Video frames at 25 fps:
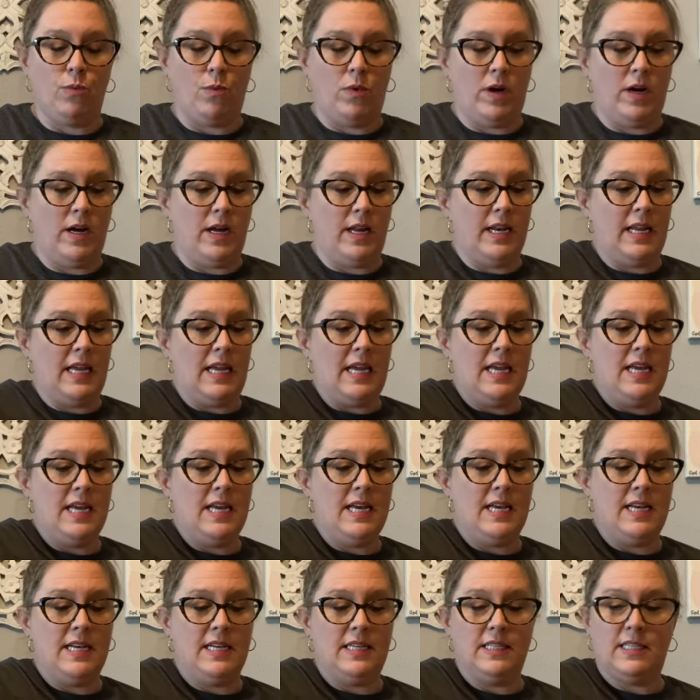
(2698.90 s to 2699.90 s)
one
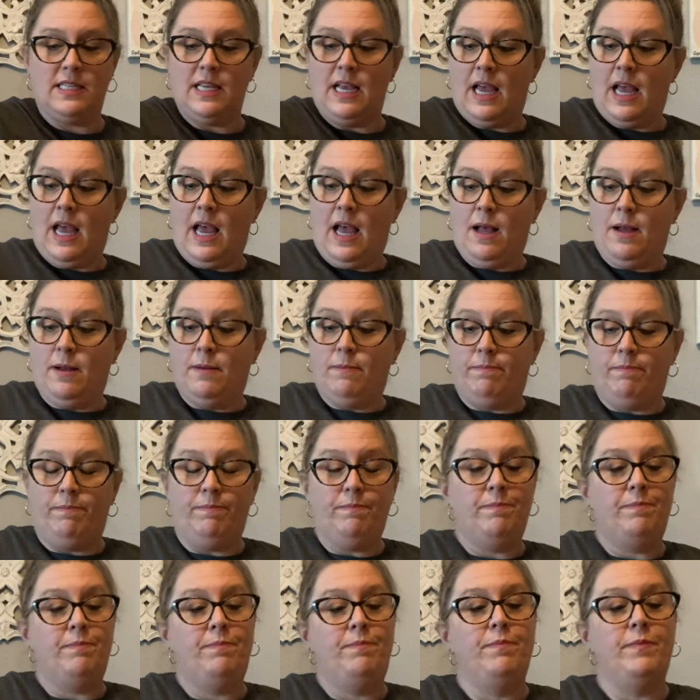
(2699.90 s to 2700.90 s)
is
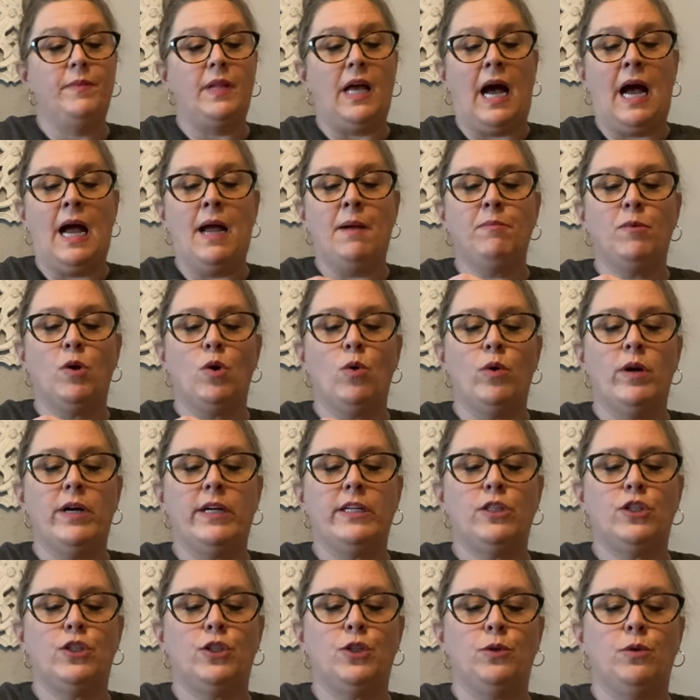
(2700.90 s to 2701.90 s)
I'm
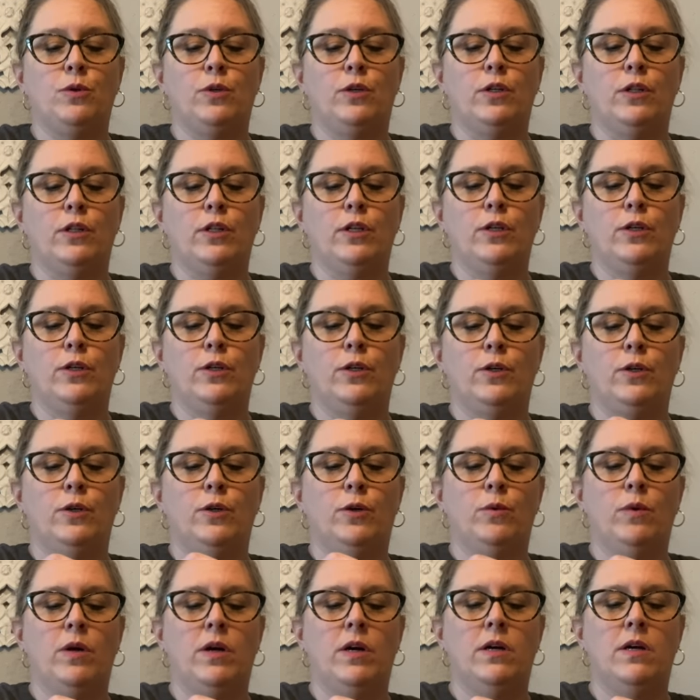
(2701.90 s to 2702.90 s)
going to
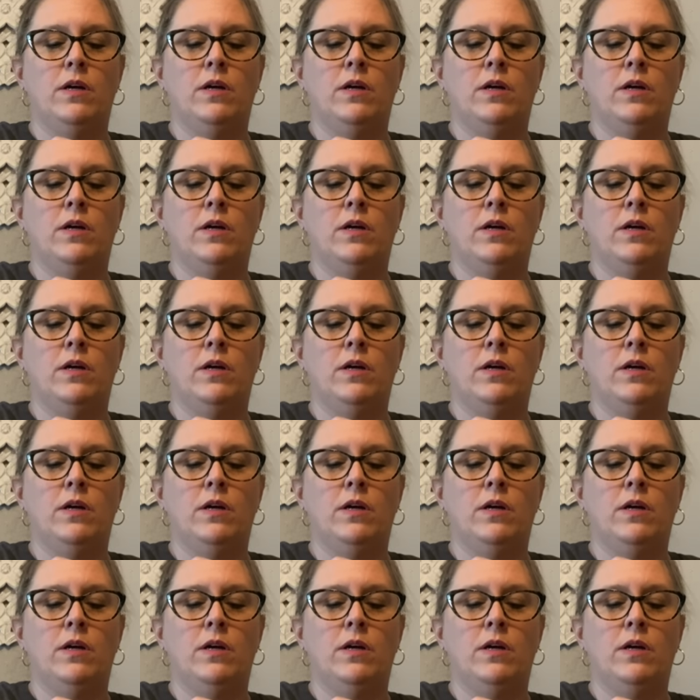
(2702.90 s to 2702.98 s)
glue